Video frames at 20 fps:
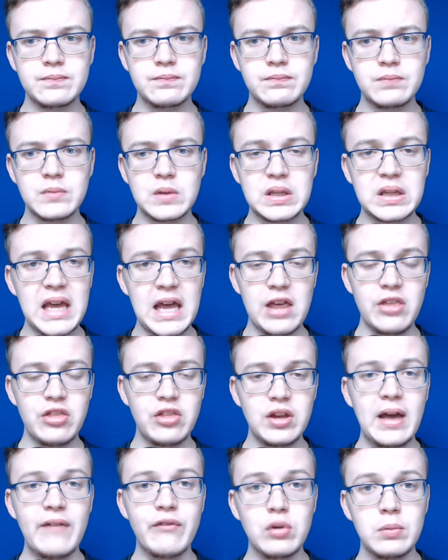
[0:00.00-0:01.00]
kit
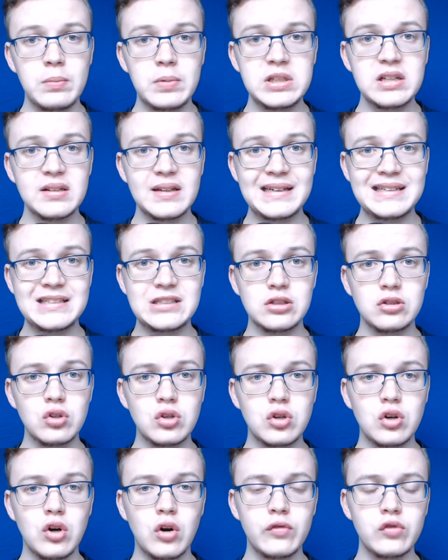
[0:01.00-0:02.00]
that everybody likes the
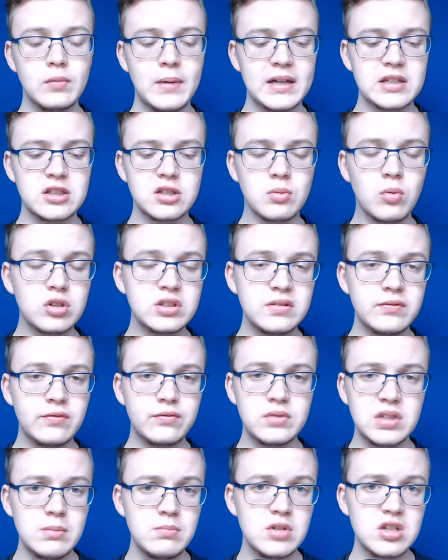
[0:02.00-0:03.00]
look of, no matter what
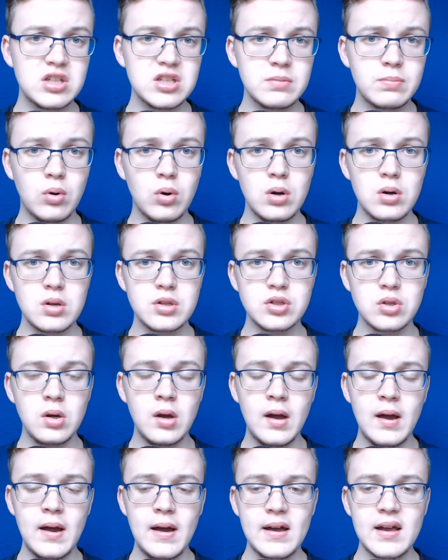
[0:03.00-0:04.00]
team you support. So
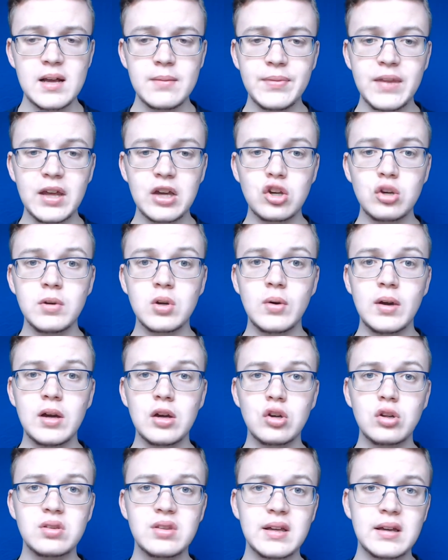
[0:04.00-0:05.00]
that could be quite a
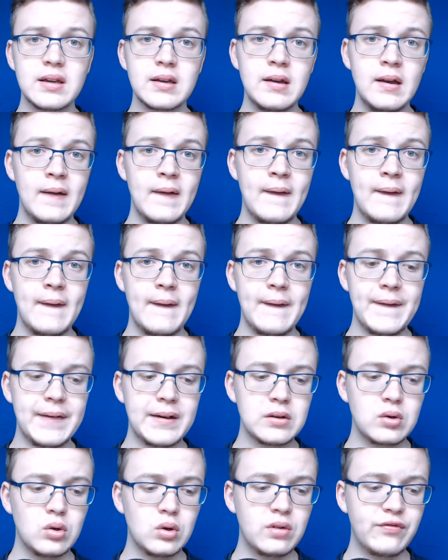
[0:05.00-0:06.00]
good thing
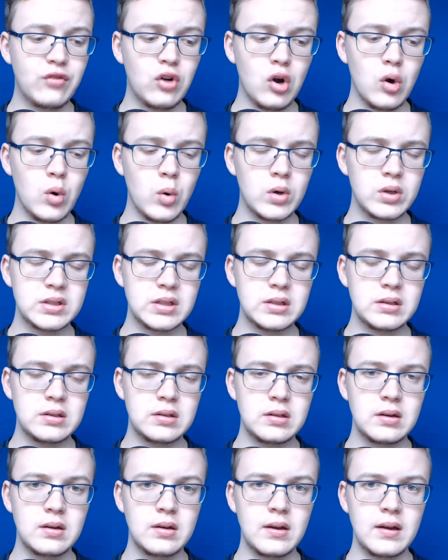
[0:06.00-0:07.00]
going forward, and
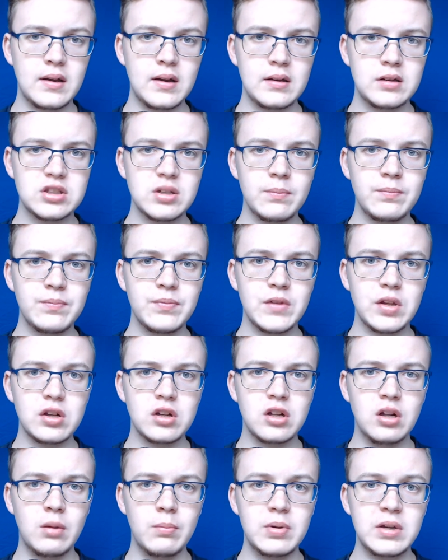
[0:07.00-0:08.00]
something that the
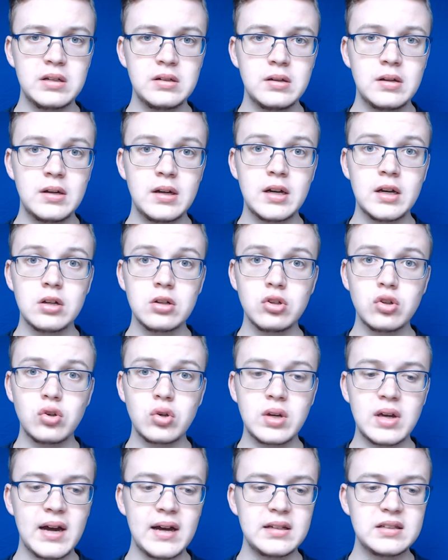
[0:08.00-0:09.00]
club can look
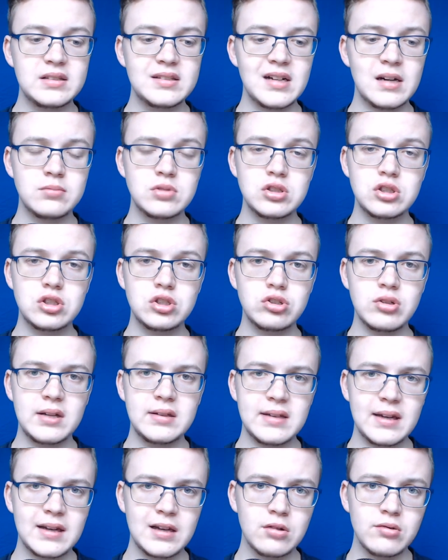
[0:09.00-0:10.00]
at in terms of just trying
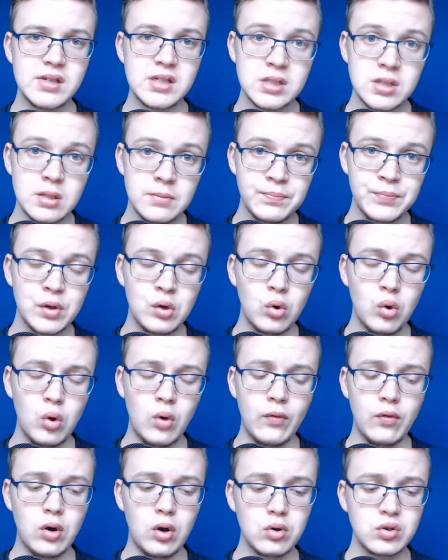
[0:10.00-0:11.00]
to increase
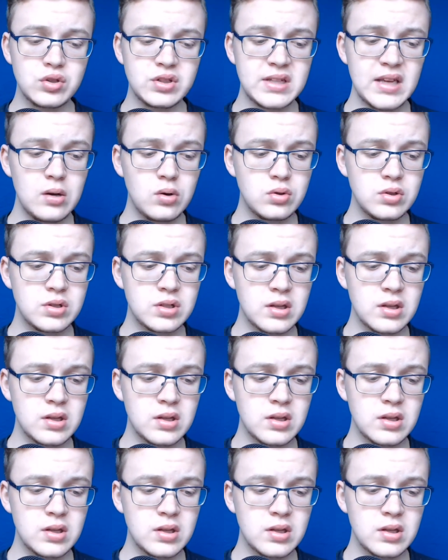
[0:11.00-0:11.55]
overall sales.